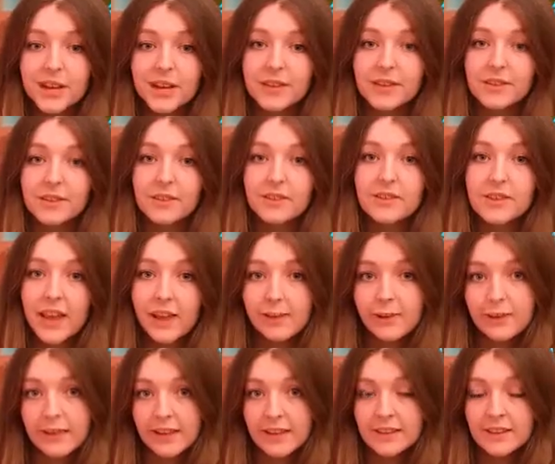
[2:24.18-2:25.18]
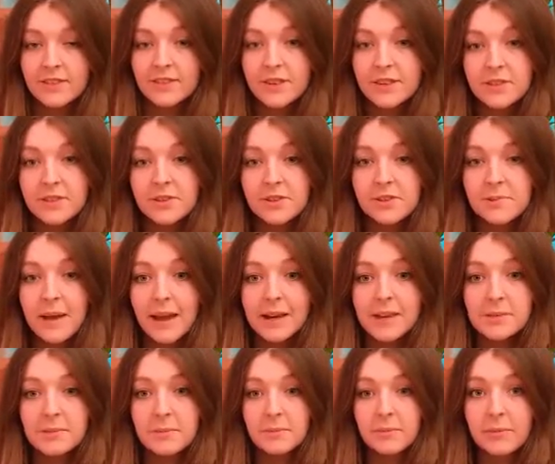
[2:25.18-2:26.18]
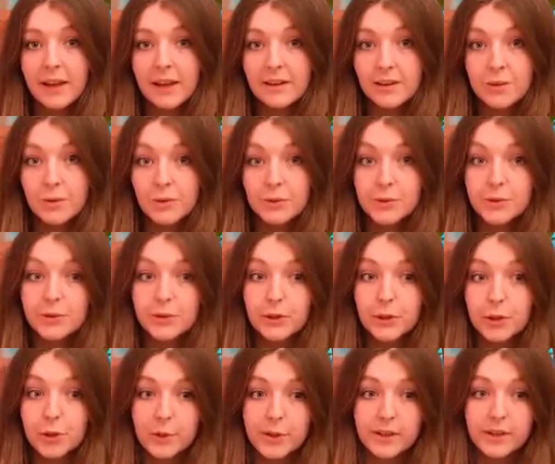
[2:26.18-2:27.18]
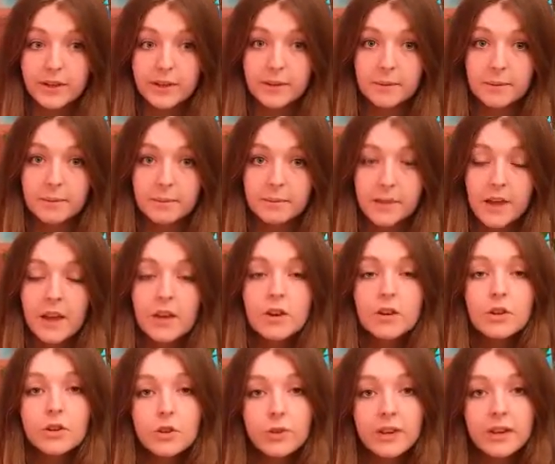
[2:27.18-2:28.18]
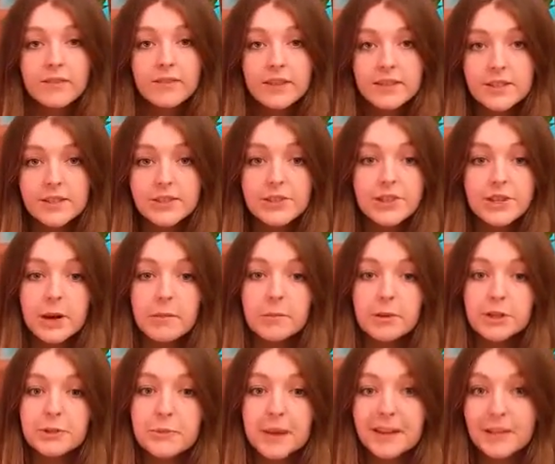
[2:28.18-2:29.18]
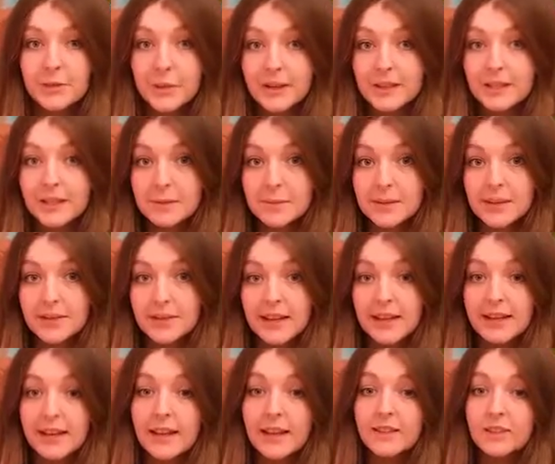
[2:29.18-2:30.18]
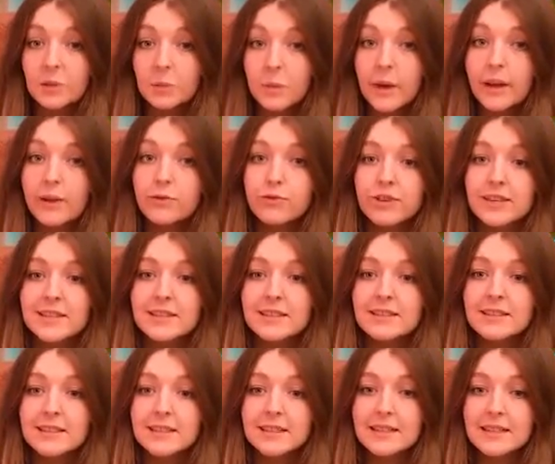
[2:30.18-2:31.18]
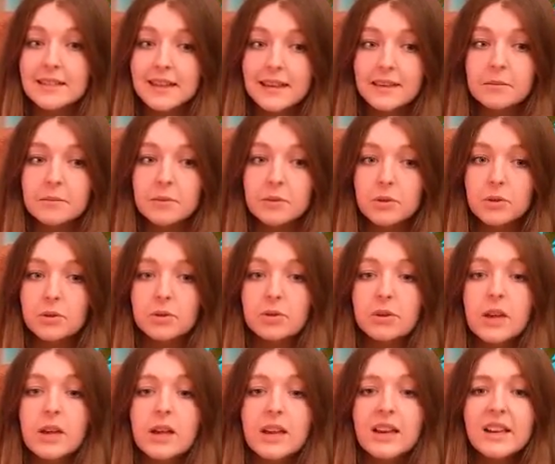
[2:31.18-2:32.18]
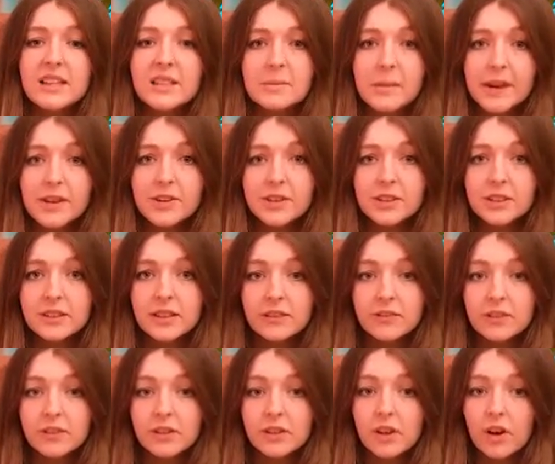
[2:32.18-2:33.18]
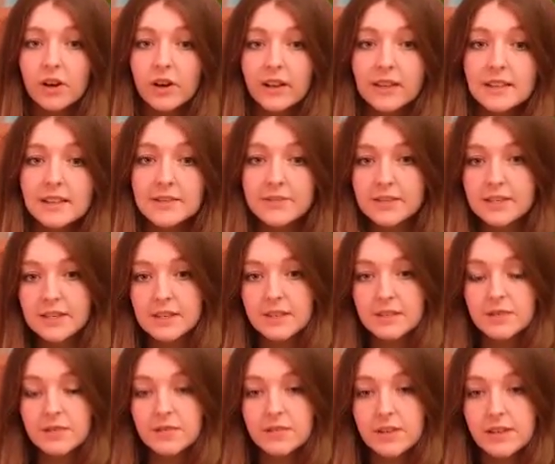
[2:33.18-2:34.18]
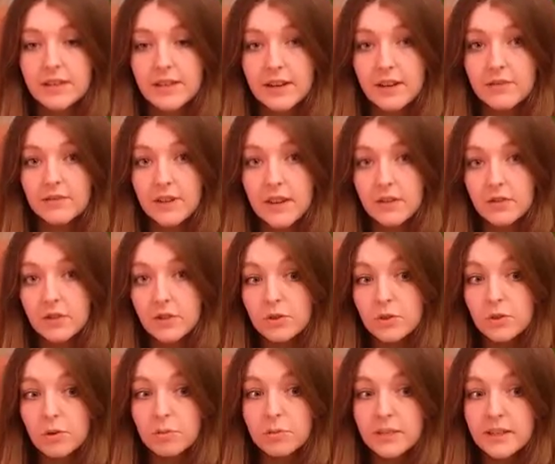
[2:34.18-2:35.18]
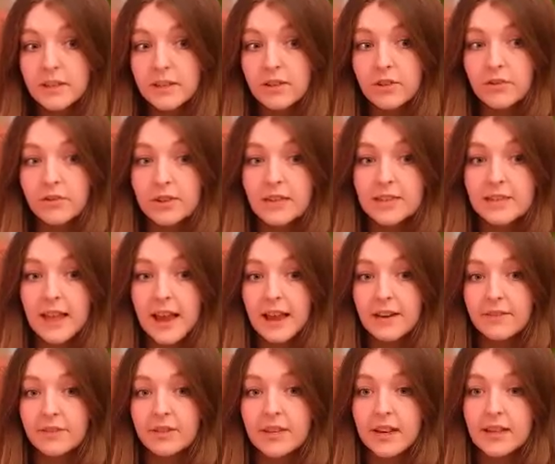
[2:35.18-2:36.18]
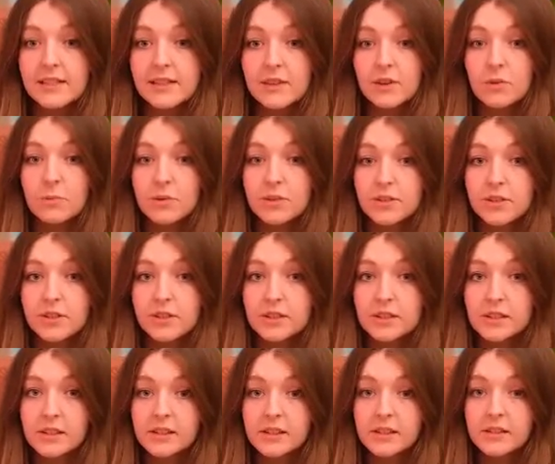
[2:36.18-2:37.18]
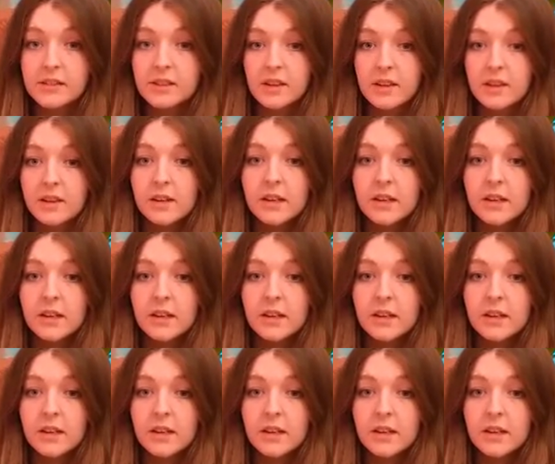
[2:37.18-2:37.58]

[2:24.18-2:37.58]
objectives outline the visitor management plan goals for Lochwinnoch. Growing visitor numbers by 20% is a well-reasoned and attainable goal, especially given the connectivity of the reserve and the scope to increase the advertising opportunities.